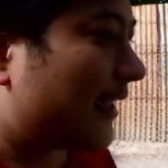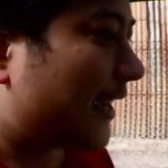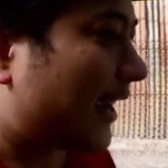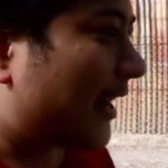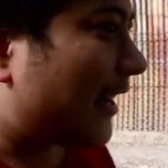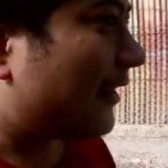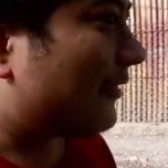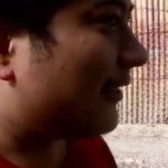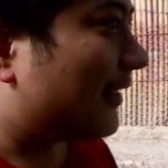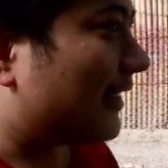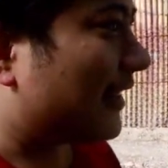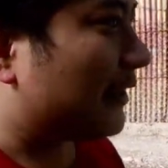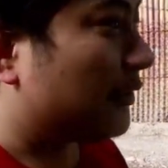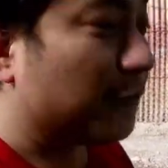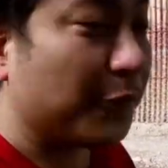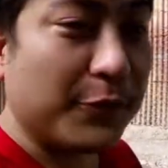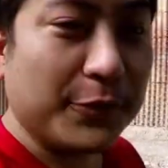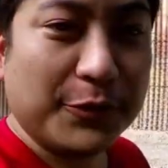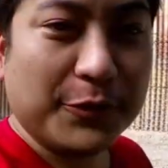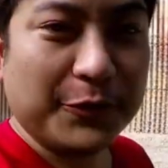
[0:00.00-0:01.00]
And, well, I
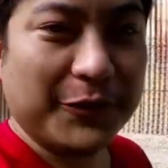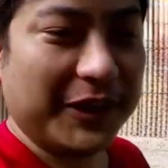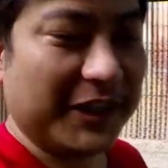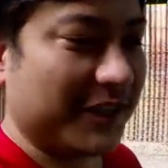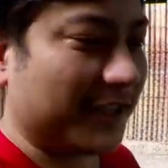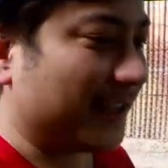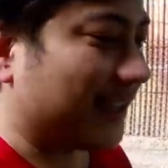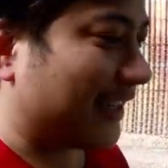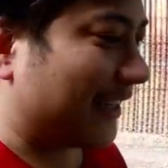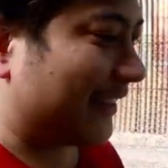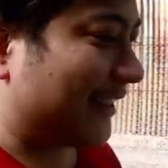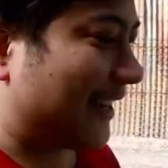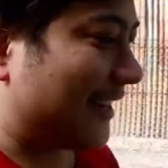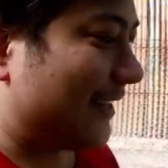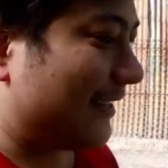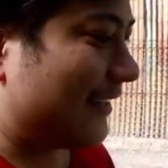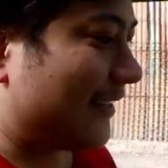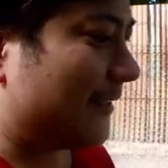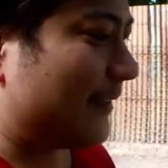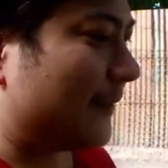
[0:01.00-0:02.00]
don't want to waste it like
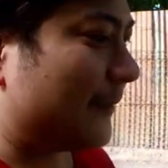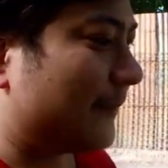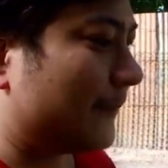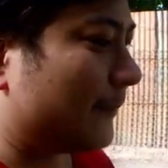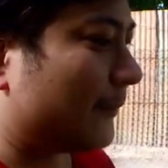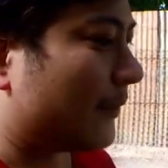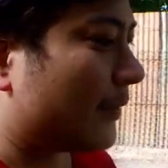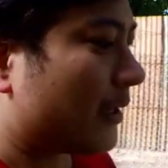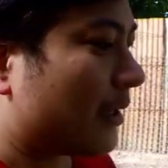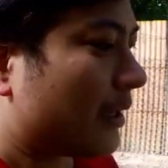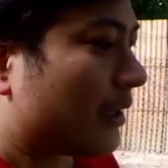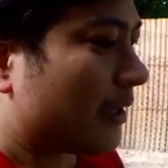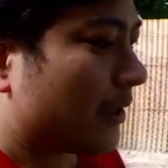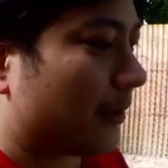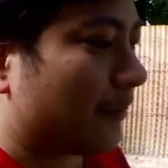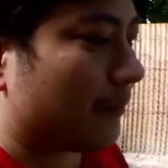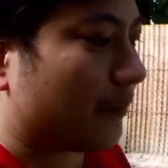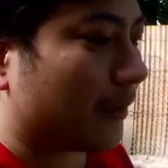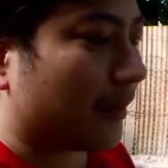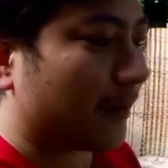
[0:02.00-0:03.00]
that.
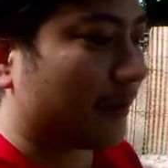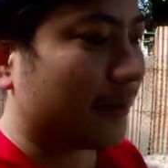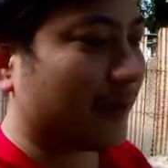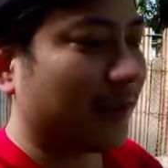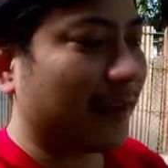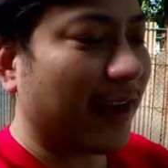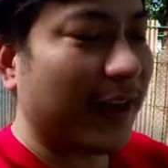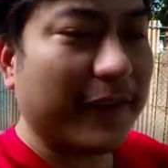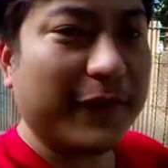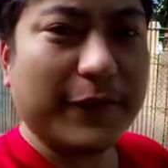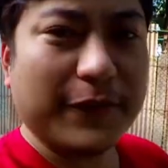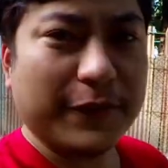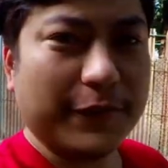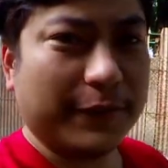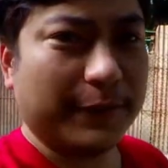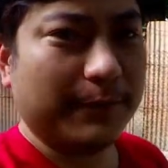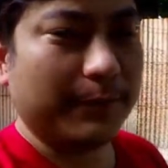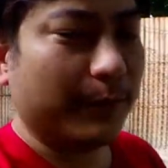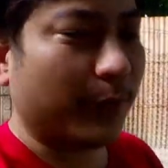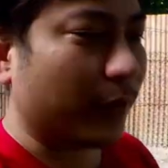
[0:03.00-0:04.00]
But I've
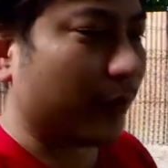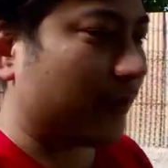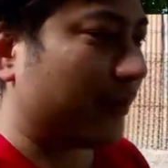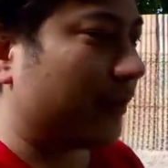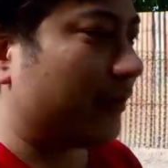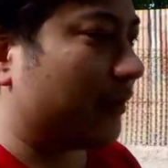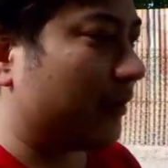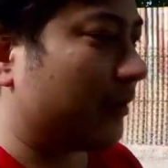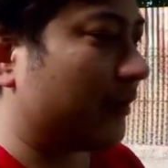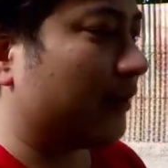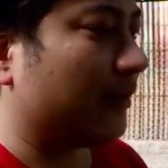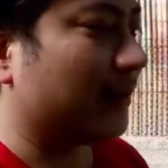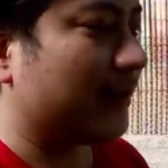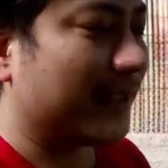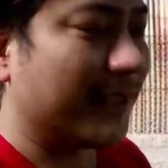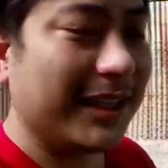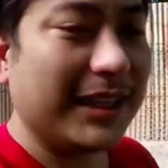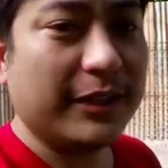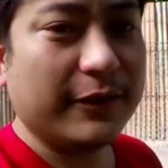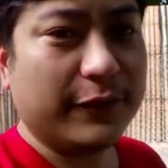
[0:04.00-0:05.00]
bought the
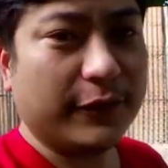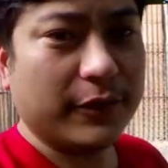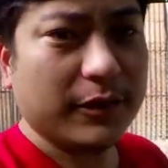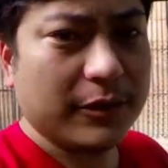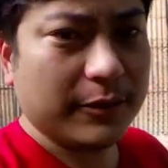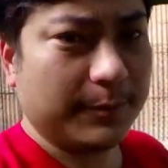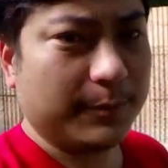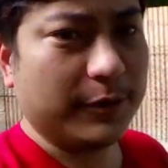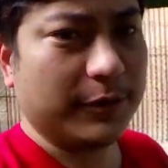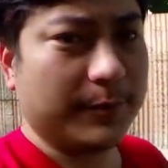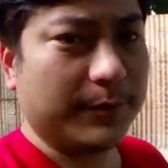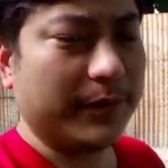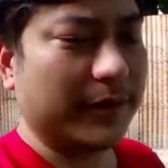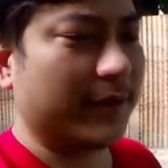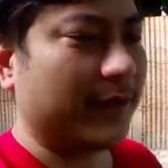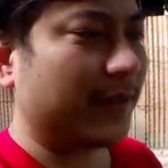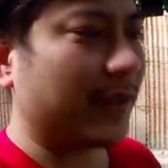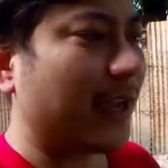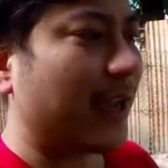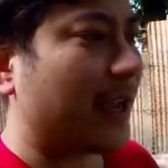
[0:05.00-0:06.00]
sealant for a
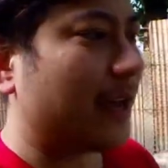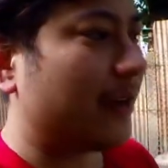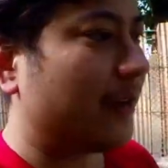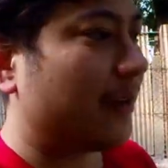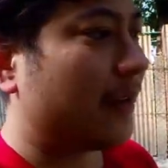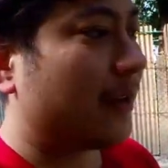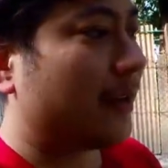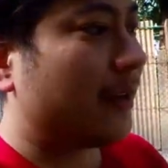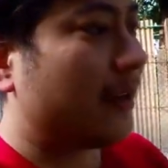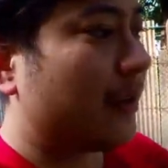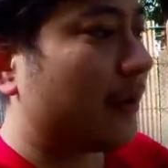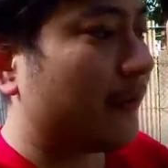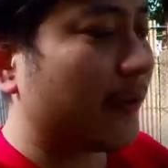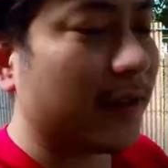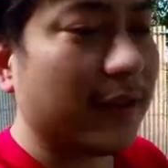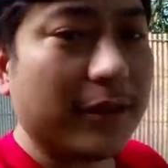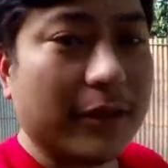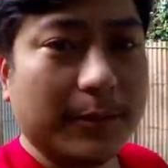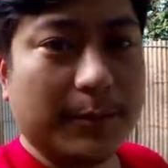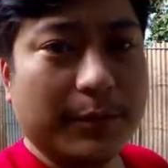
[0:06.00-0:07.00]
purpose. And
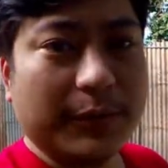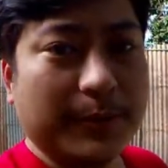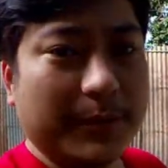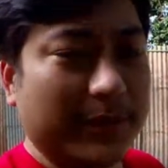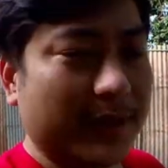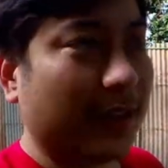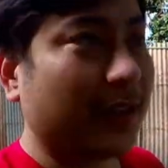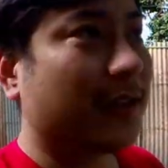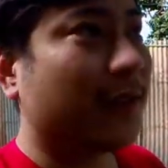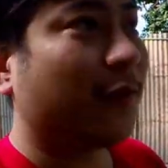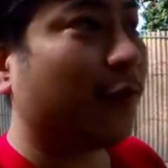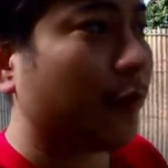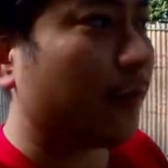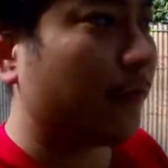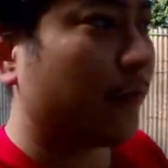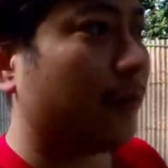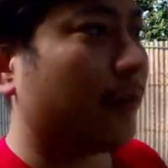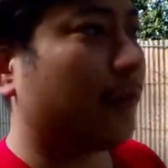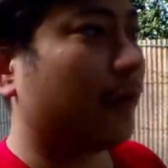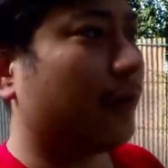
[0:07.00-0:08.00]
whether the purpose gets
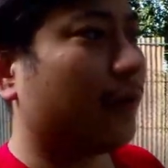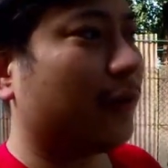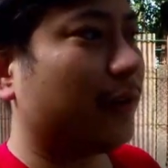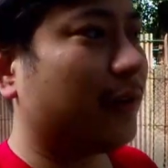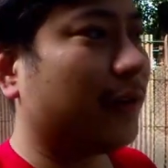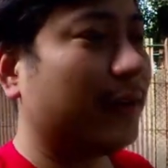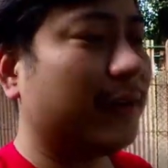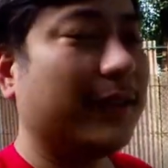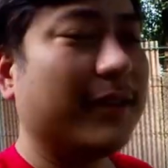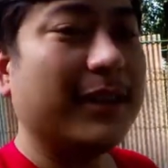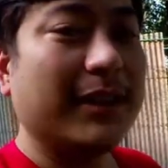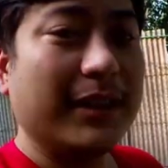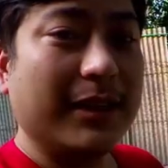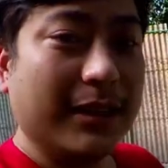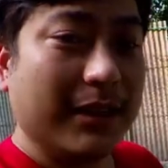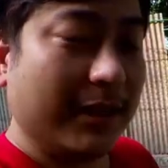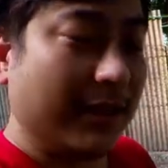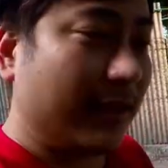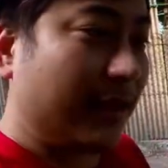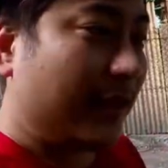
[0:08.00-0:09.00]
fulfilled or not,
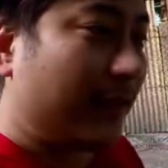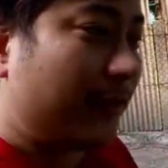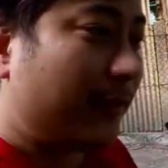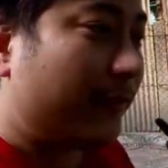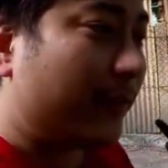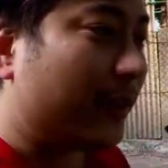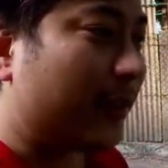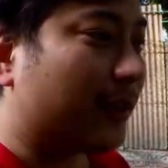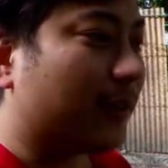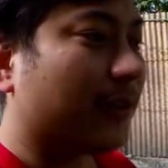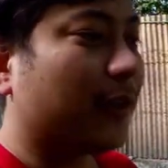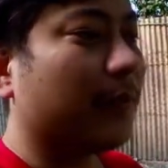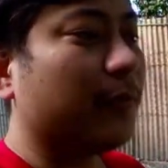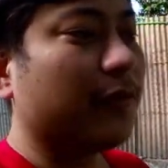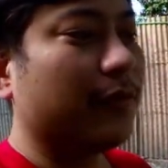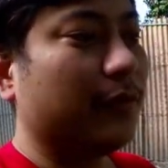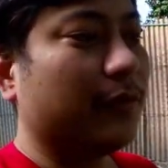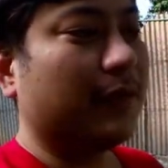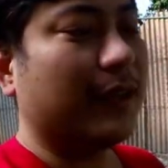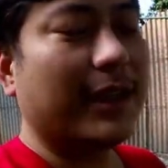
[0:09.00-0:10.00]
we'll come
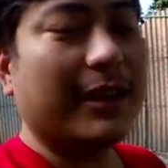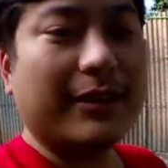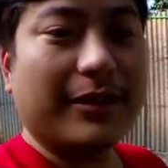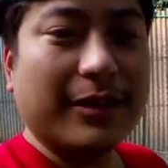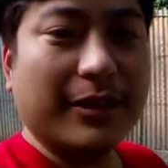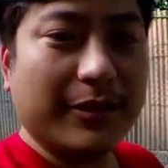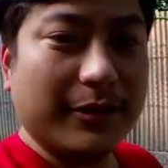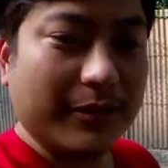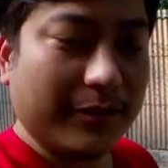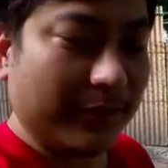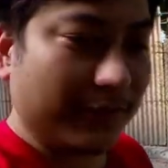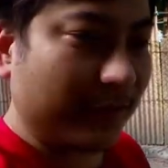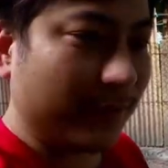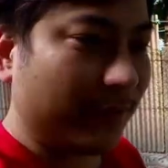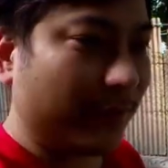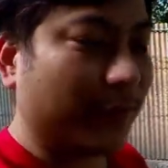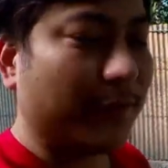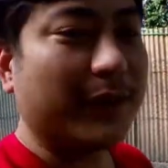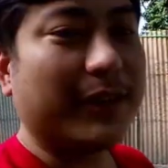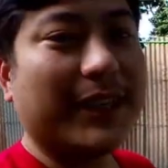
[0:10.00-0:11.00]
to know that
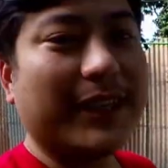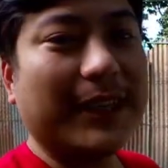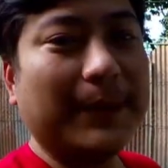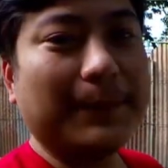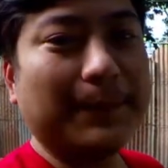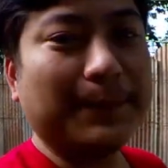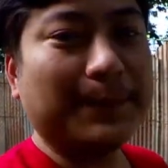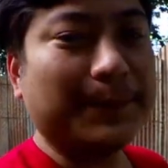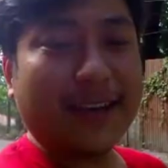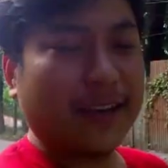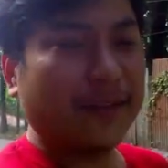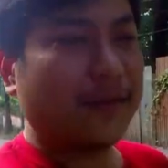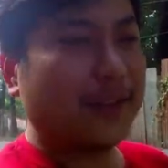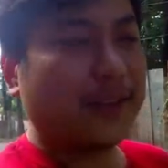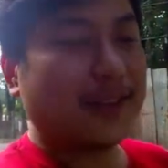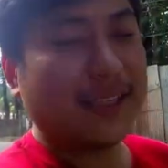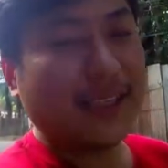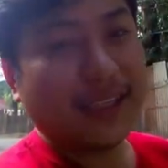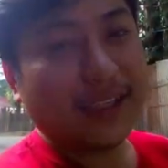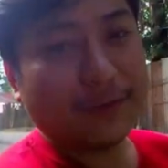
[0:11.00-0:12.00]
over time. And if
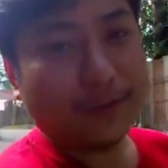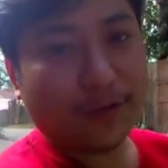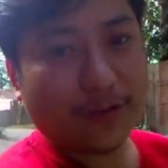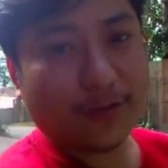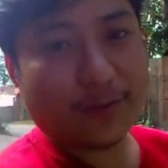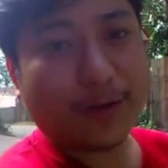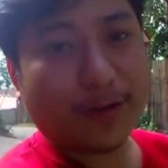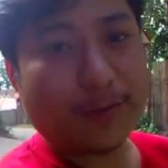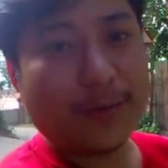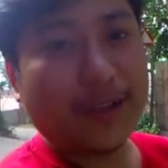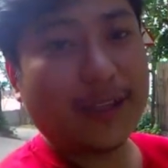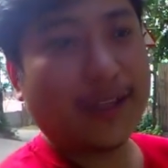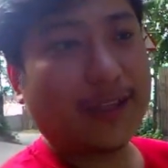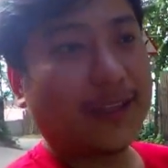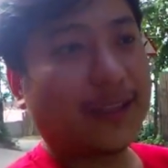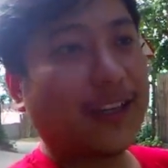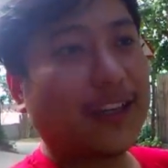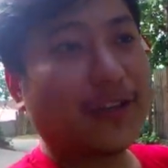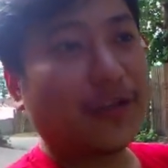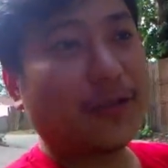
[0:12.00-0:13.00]
the sealant works properly,
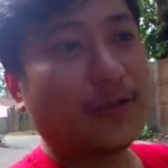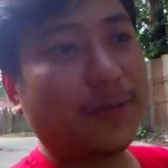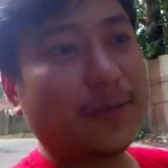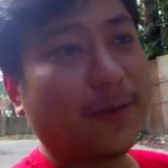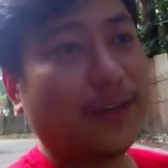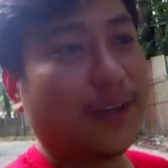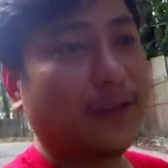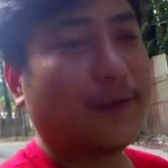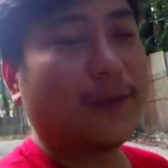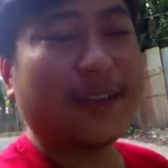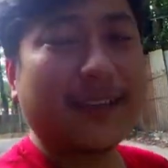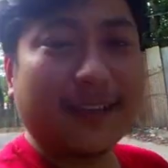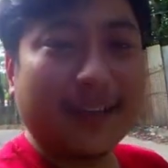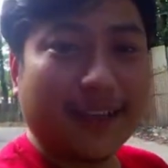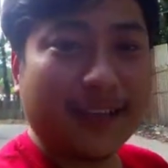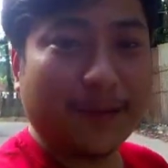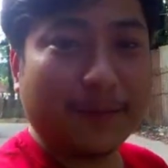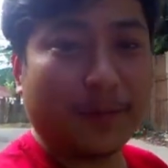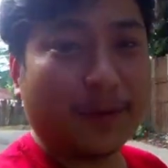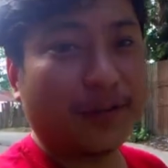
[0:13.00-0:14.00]
then I shouldn't be facing
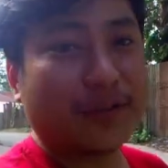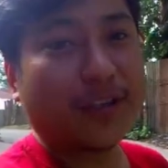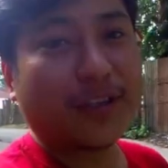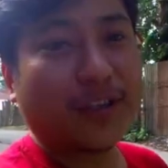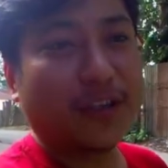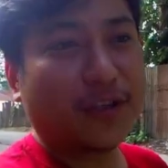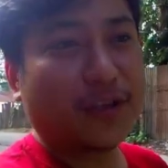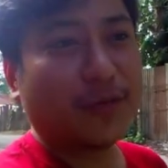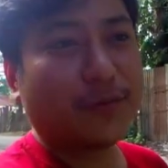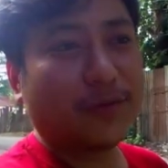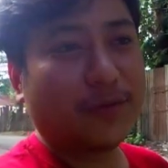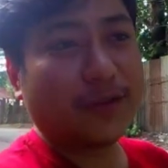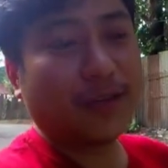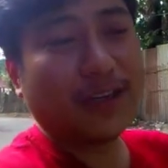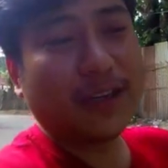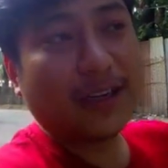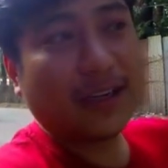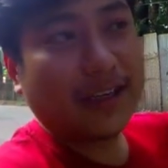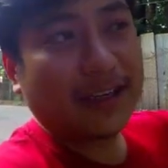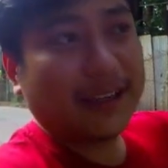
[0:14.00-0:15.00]
any puncture issues
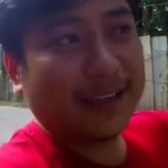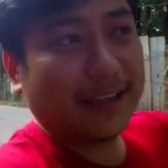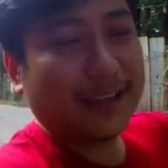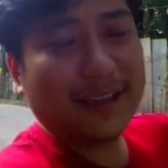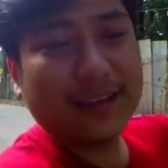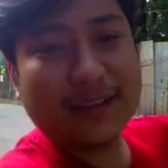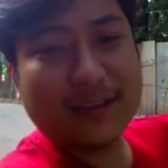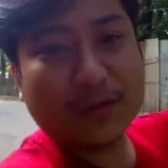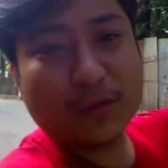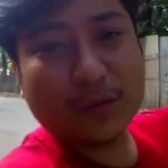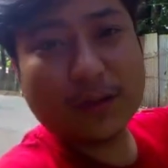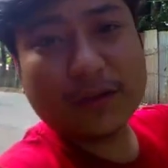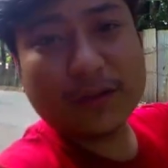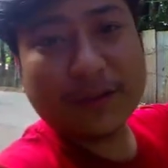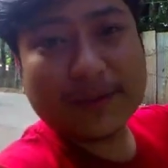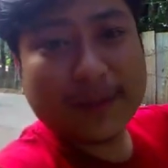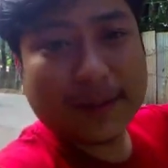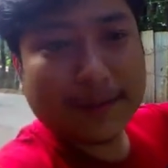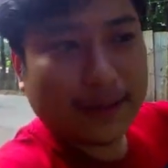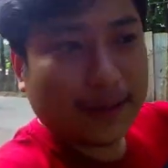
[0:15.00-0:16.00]
till the 12th
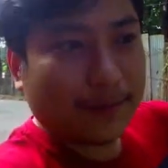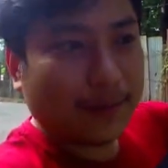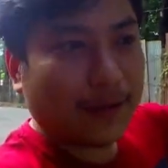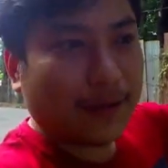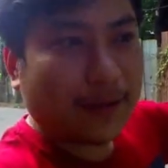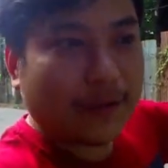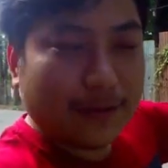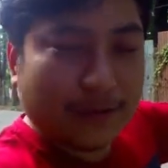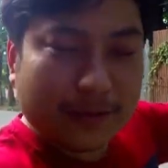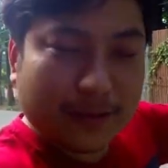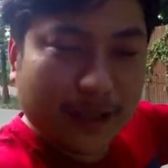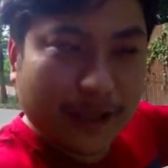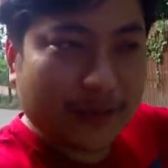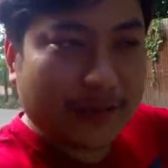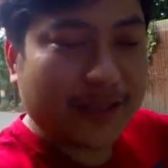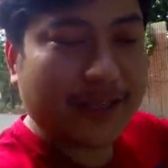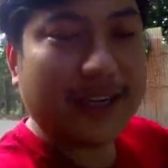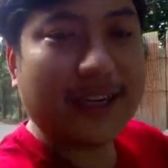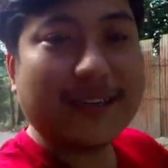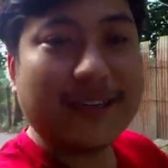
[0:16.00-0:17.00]
of September
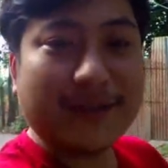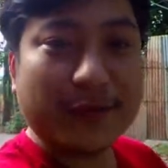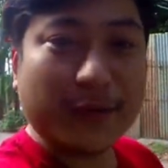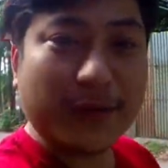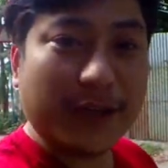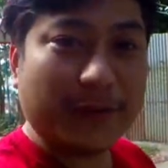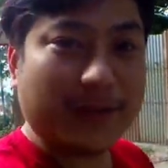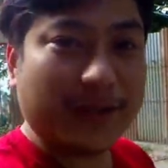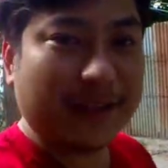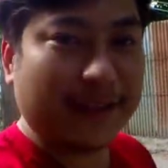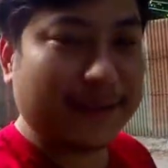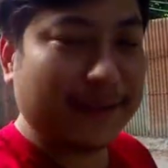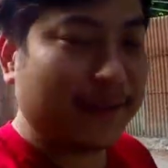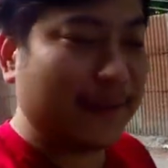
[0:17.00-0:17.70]
2021.